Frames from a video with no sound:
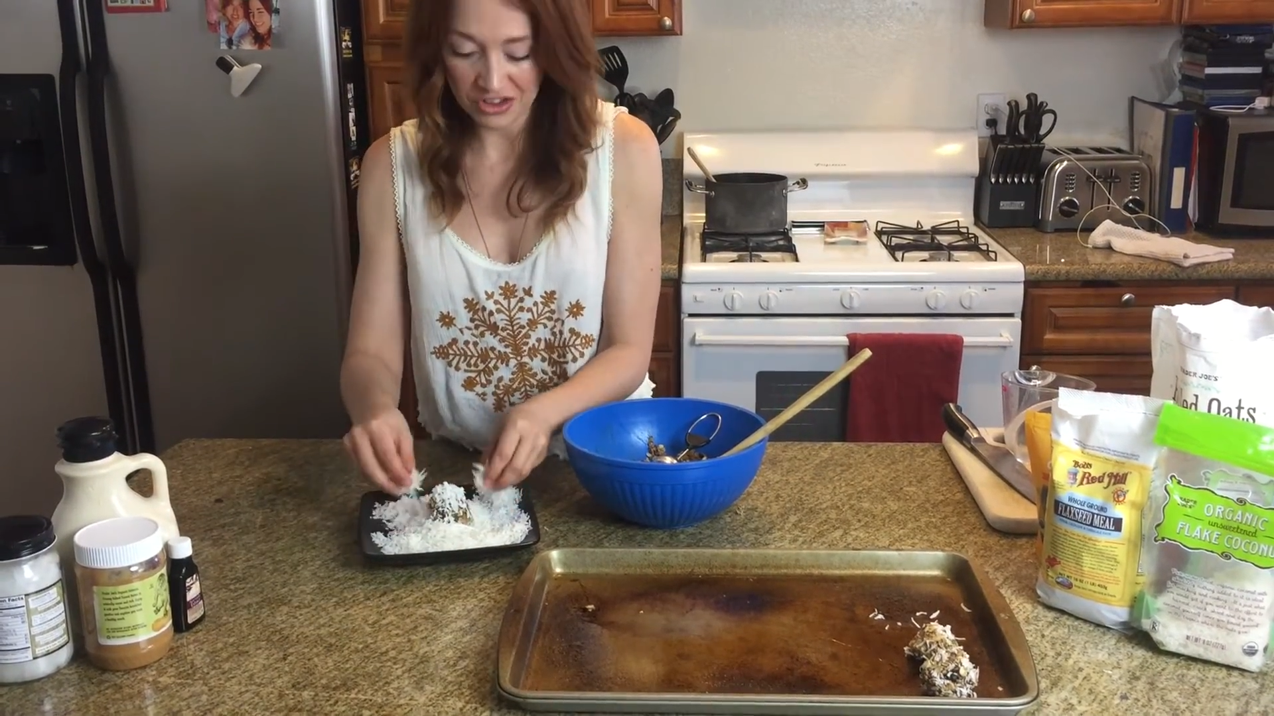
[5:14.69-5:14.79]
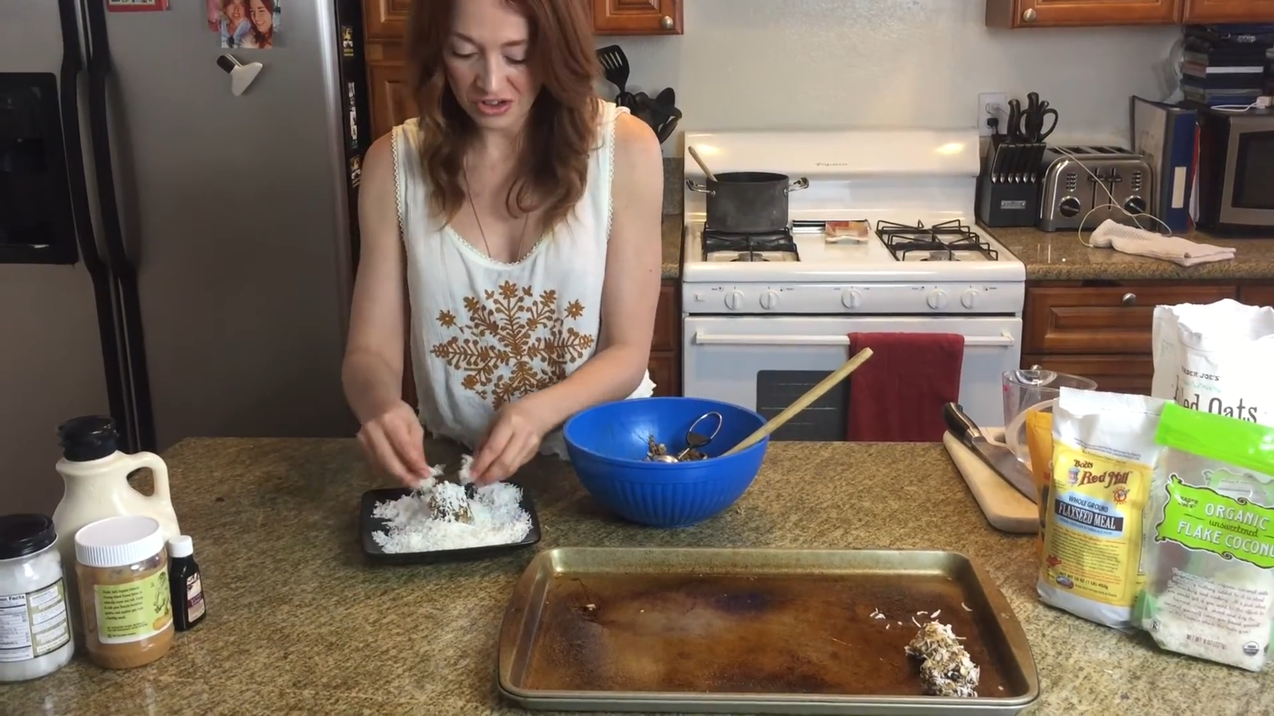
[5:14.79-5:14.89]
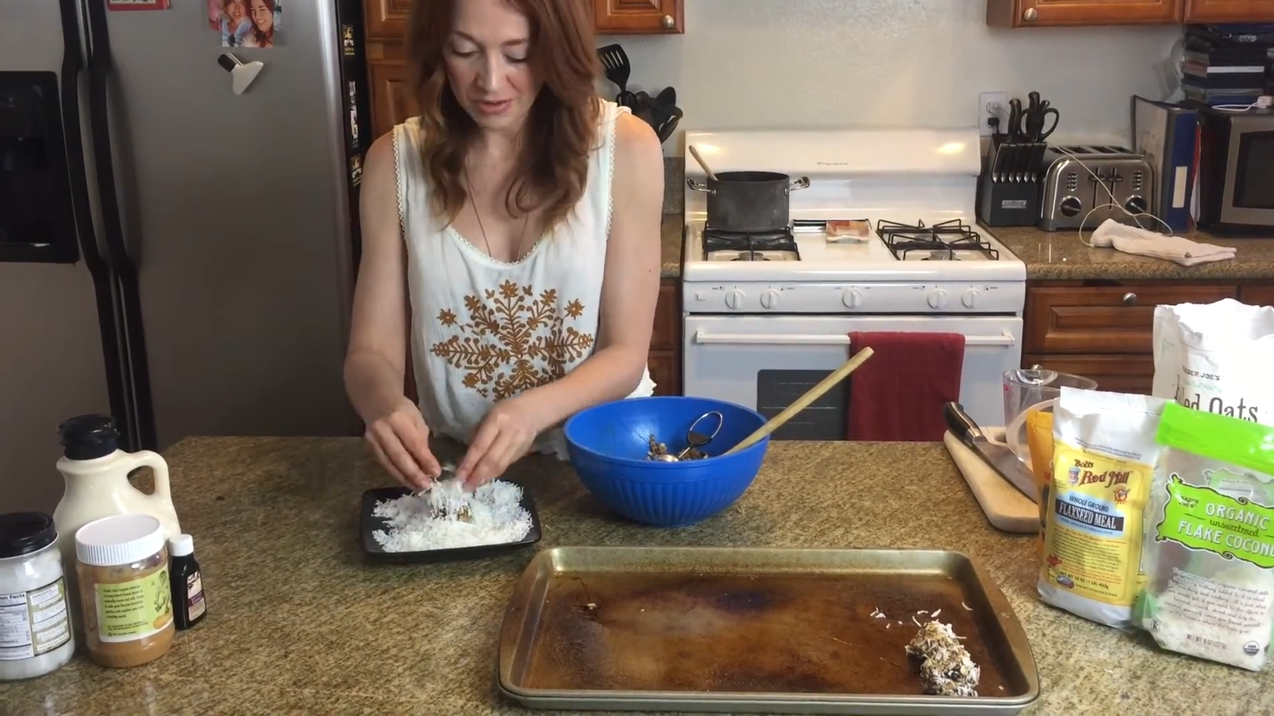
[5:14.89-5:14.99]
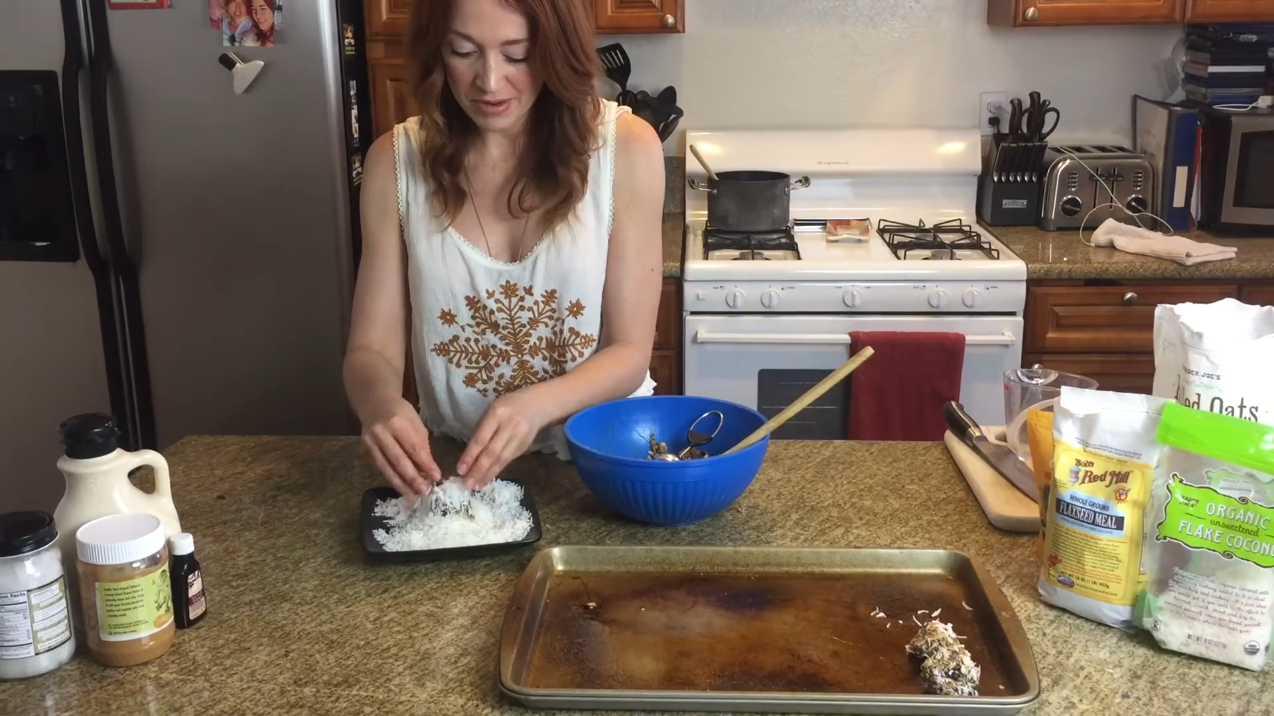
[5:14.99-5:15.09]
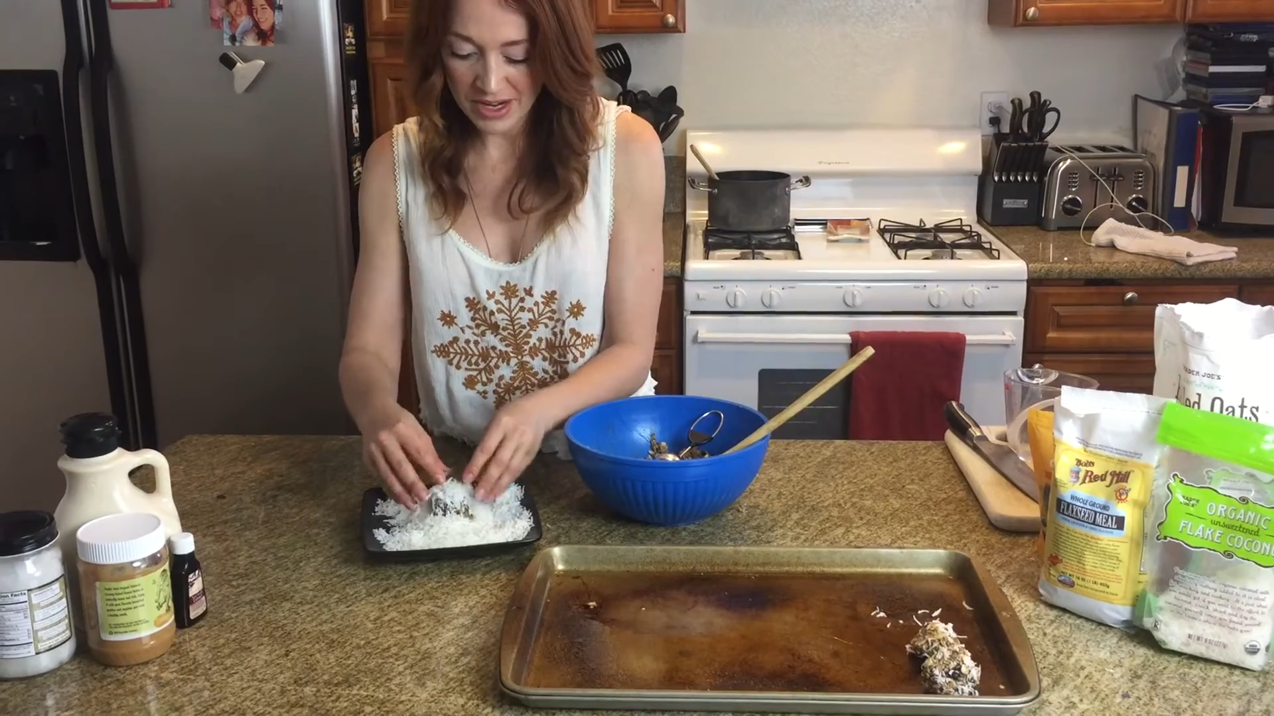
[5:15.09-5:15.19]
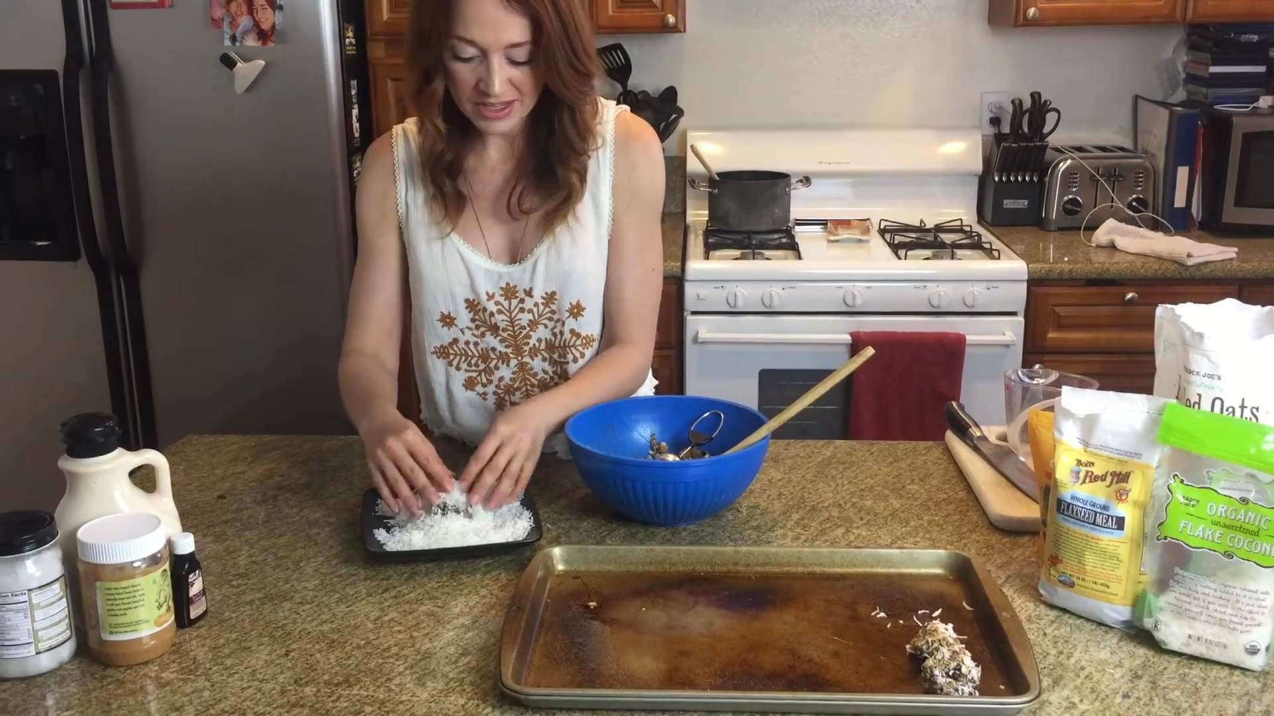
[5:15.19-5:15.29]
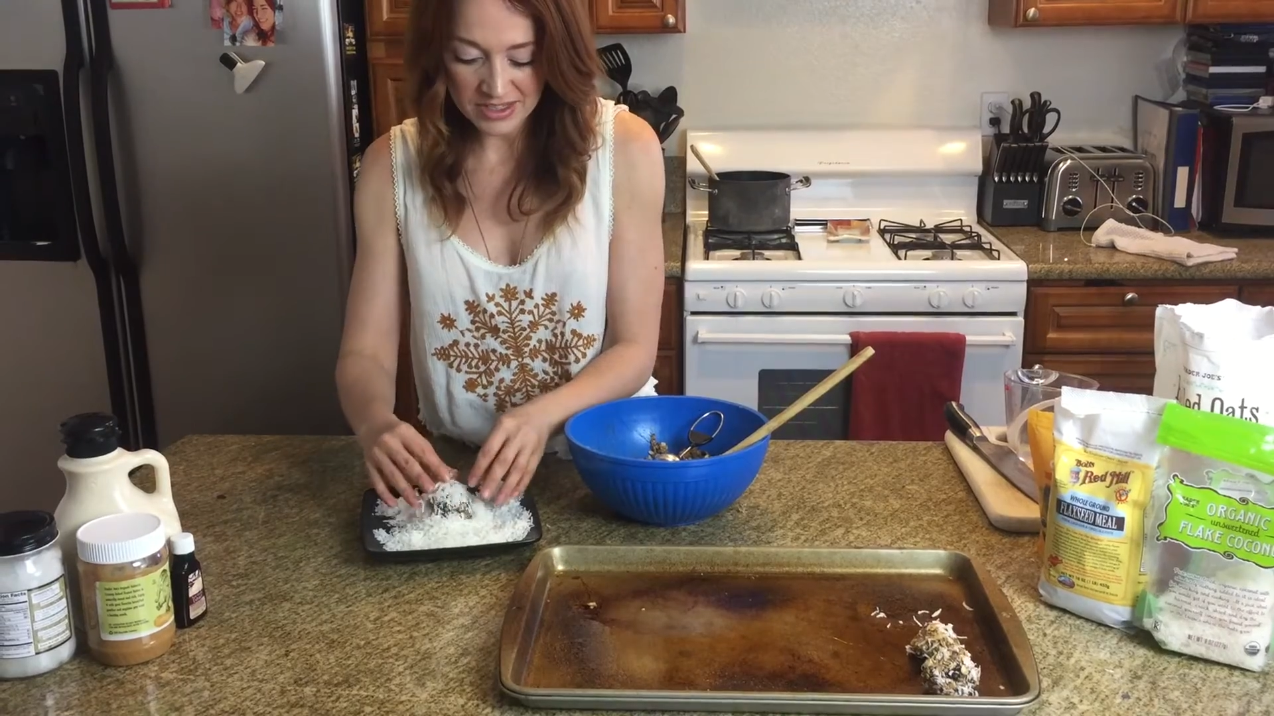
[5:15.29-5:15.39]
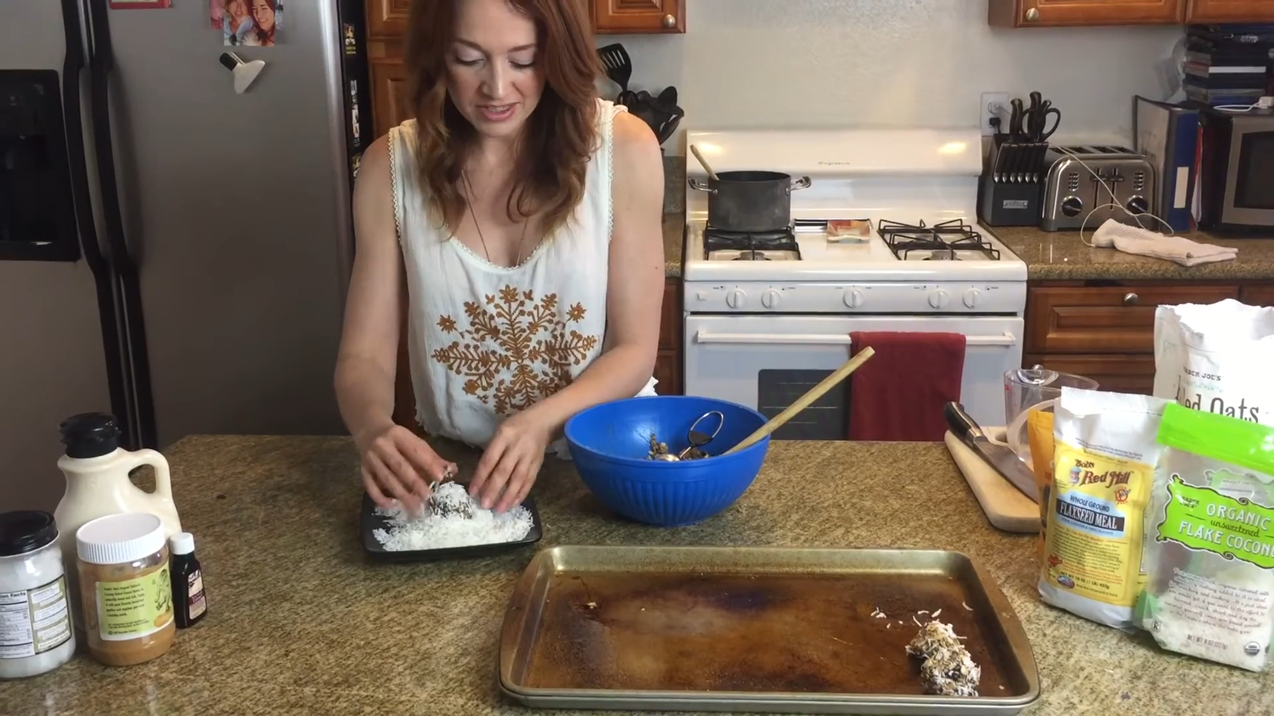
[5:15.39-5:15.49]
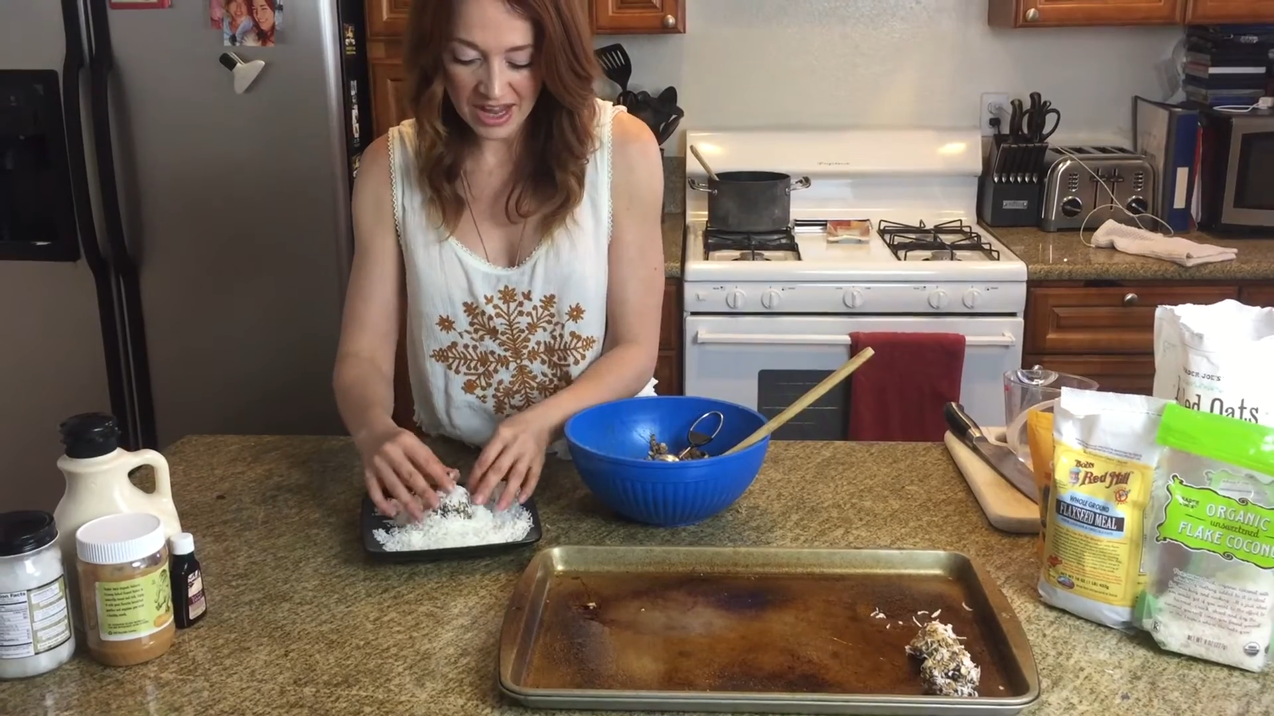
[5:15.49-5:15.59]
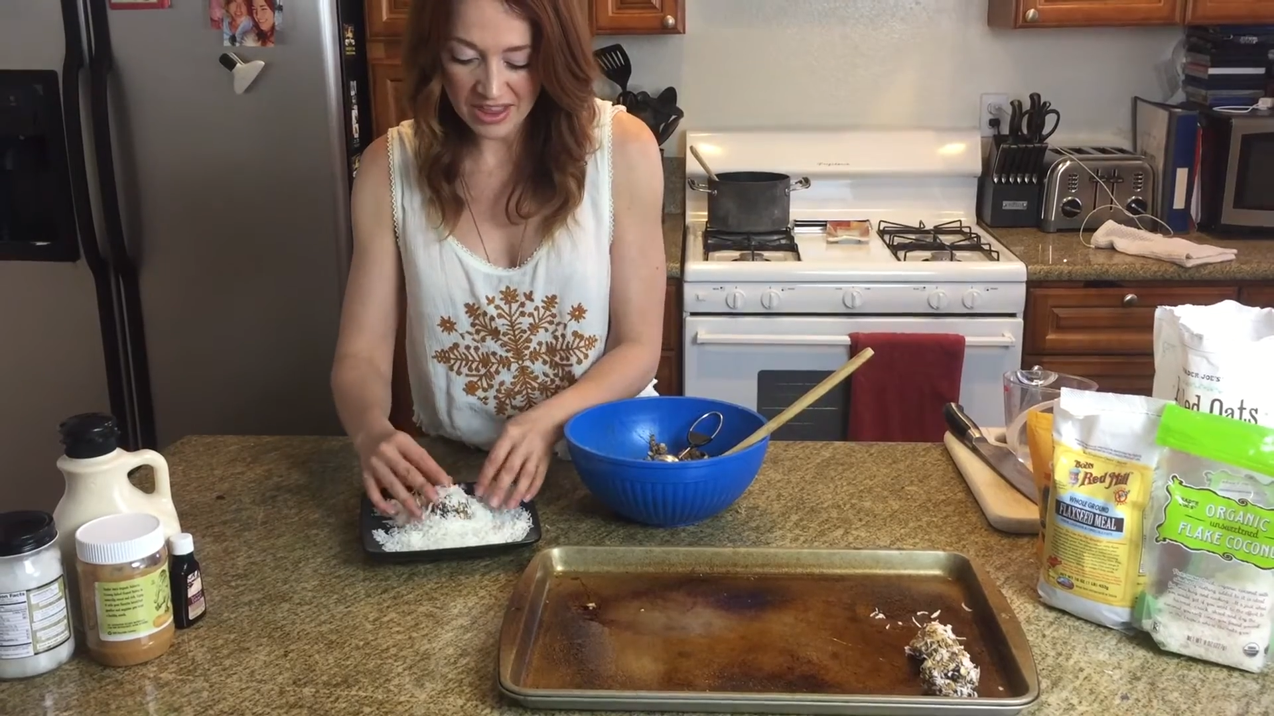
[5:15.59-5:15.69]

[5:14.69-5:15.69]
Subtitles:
30 minutes